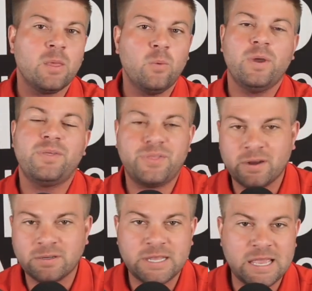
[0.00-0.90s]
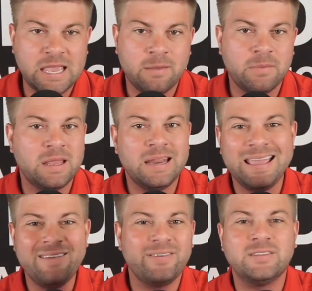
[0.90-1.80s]
with their team and
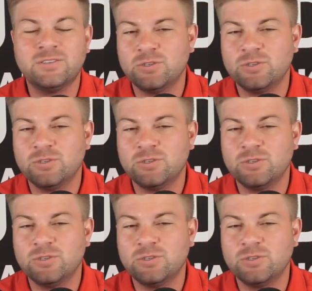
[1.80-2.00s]
even